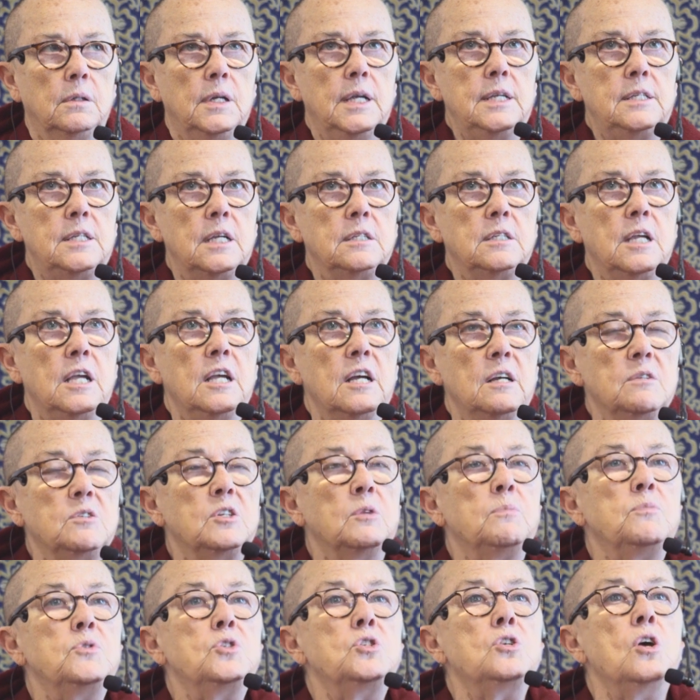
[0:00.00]
He says he
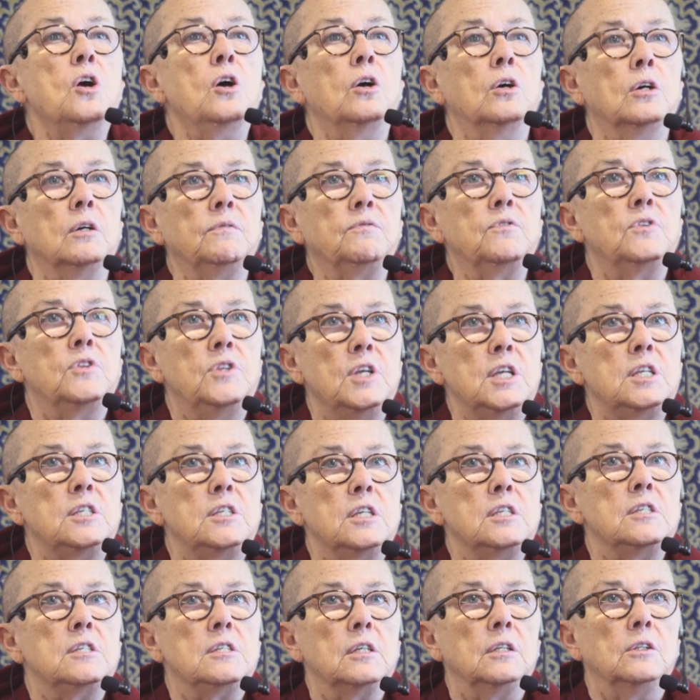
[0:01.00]
has observed
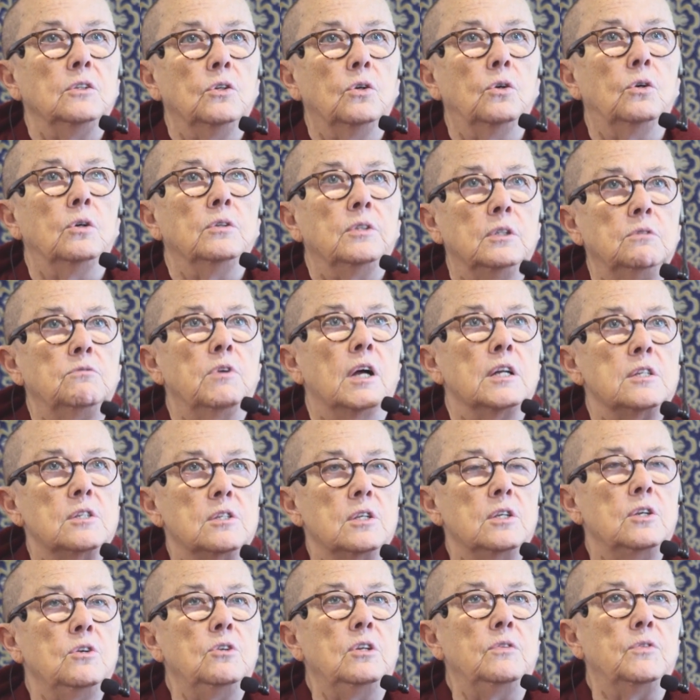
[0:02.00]
this is the law that
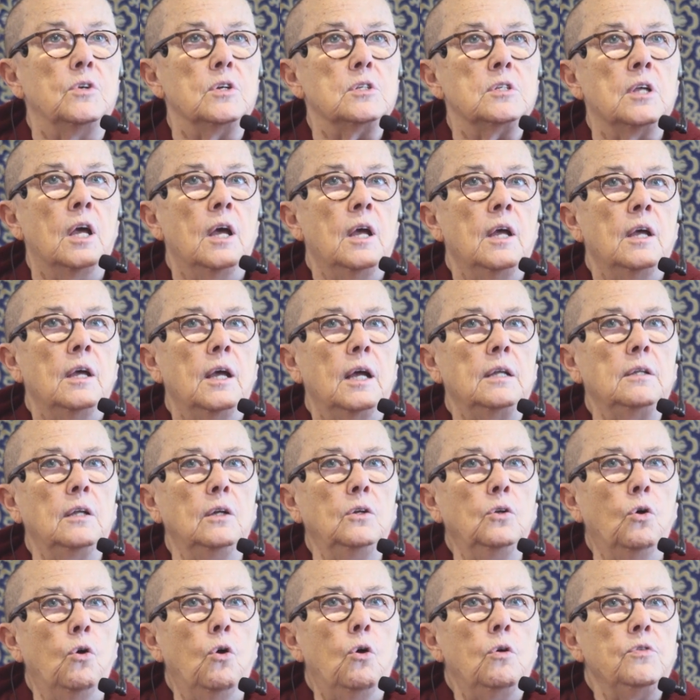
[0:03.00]
runs the universe. And
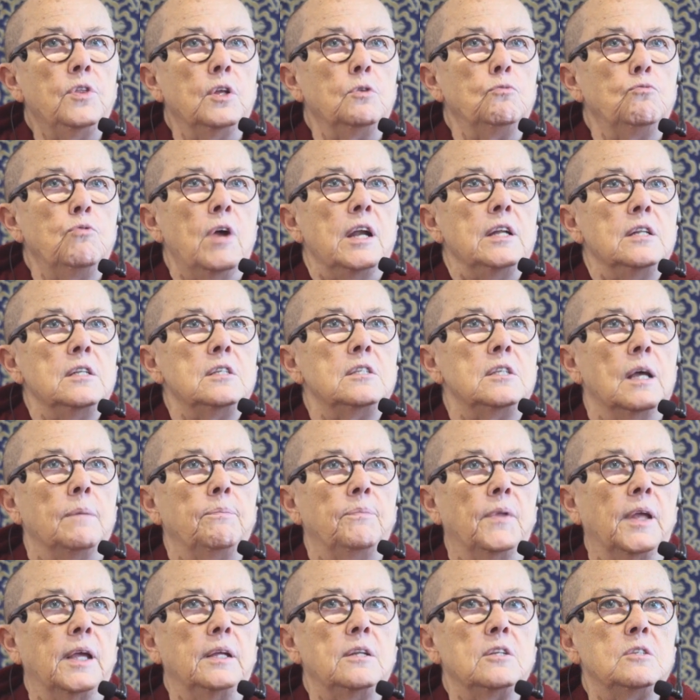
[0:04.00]
the law that runs
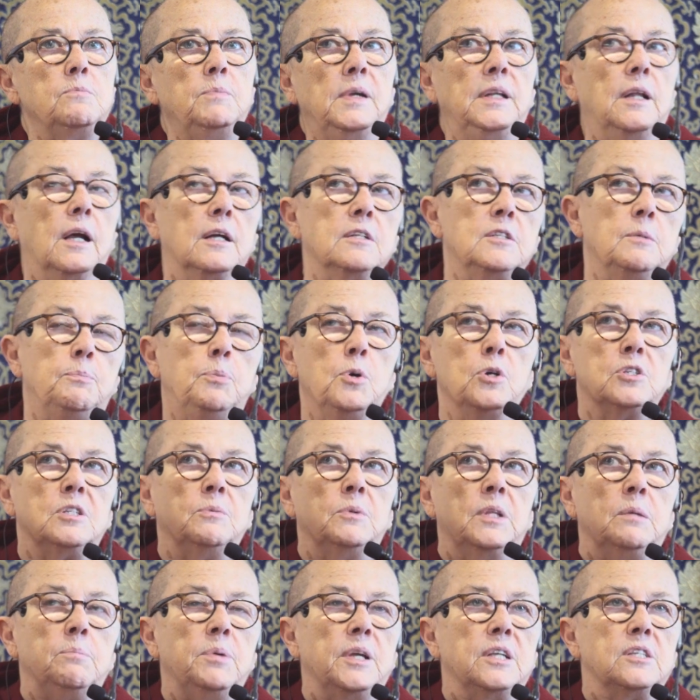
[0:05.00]
something, it doesn't mean like it's a
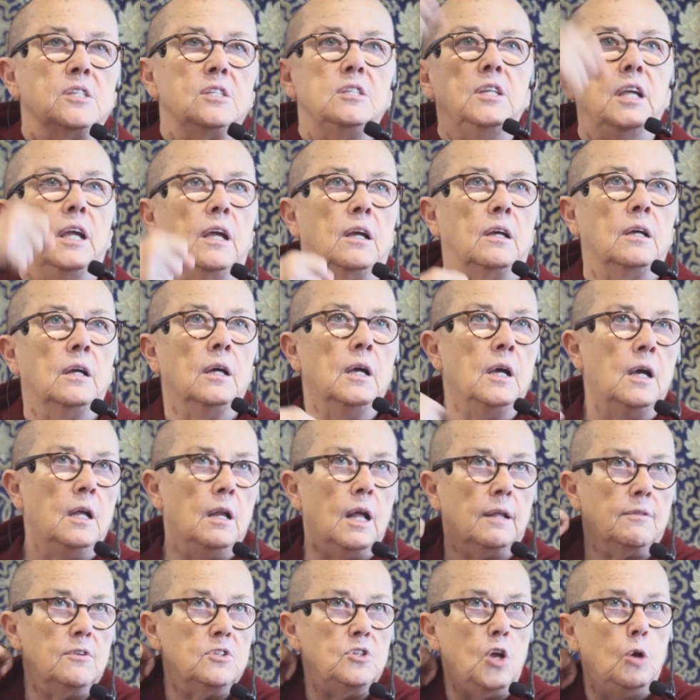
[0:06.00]
person with a big stick.
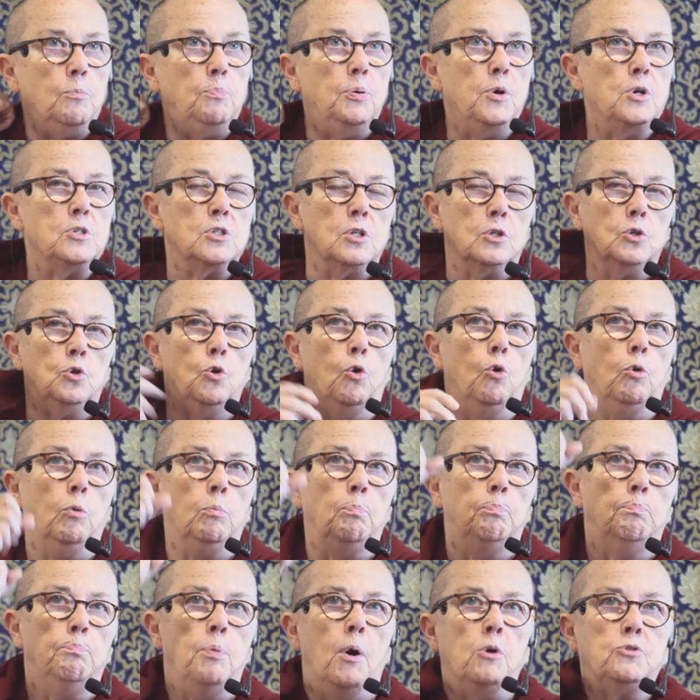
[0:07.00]
Like there's no person
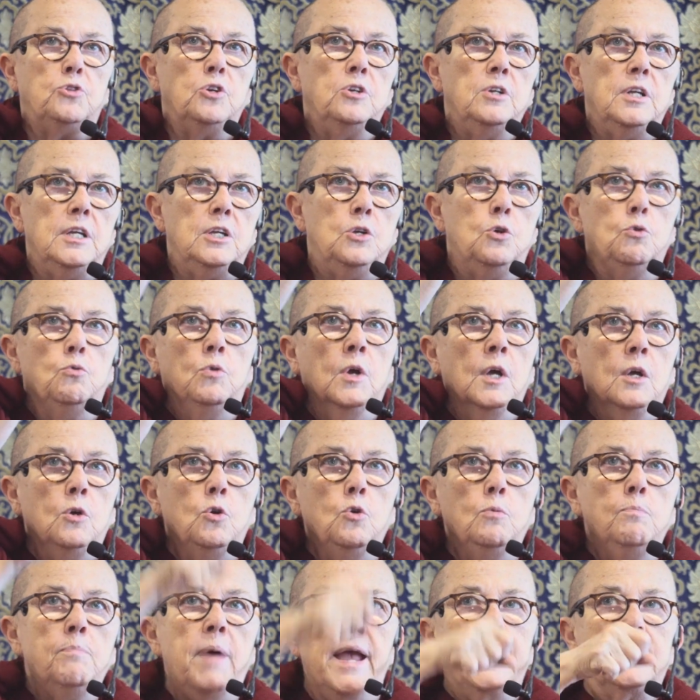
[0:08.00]
called botany who,
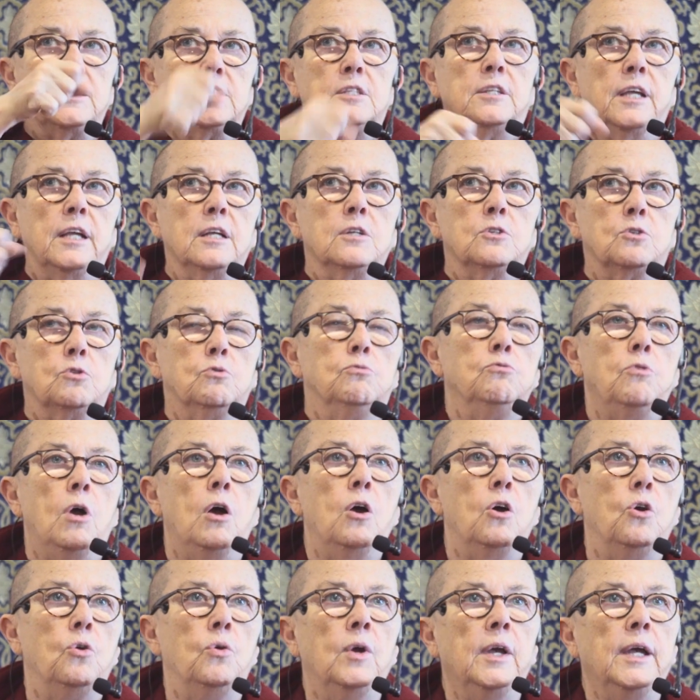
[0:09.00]
who makes things
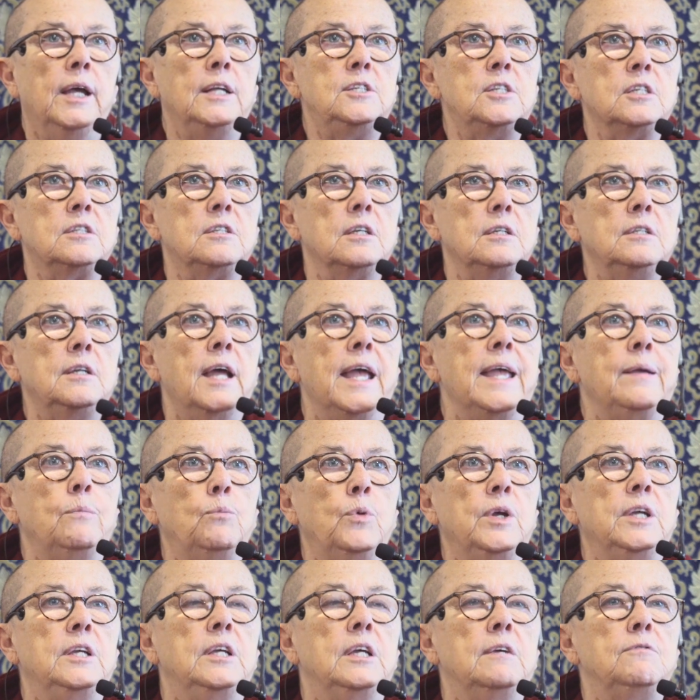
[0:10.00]
grow. It's just the
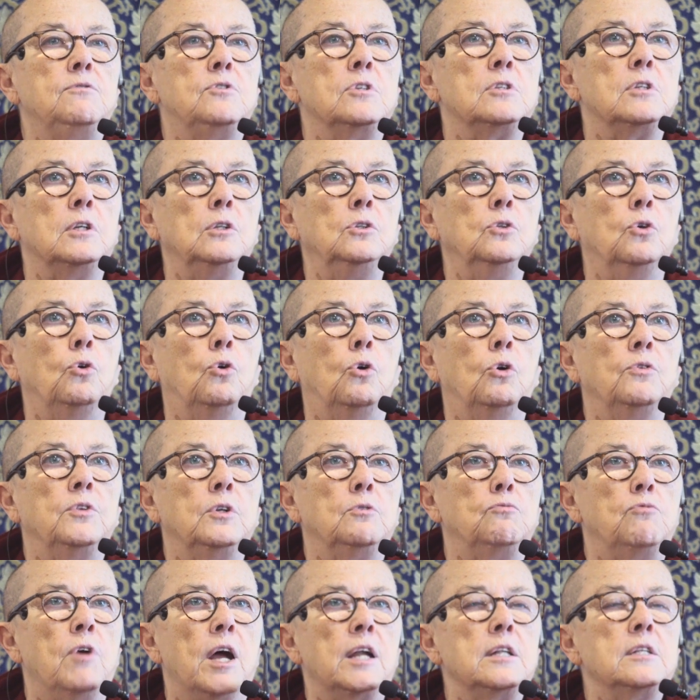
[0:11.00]
name we give to the law
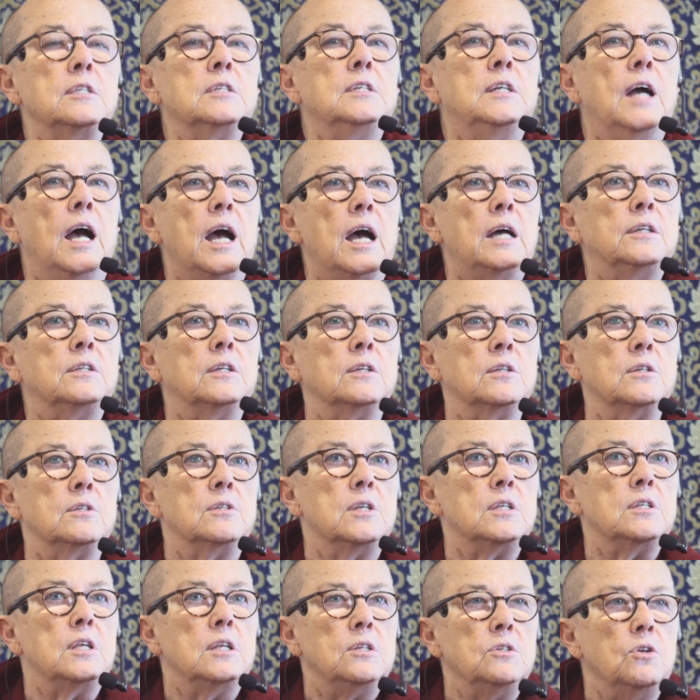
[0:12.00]
that runs
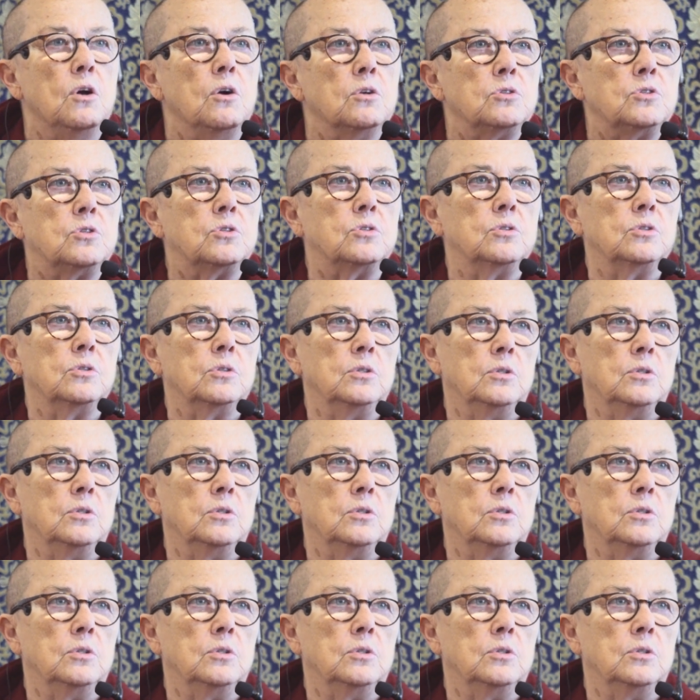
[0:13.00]
gardens, is it not?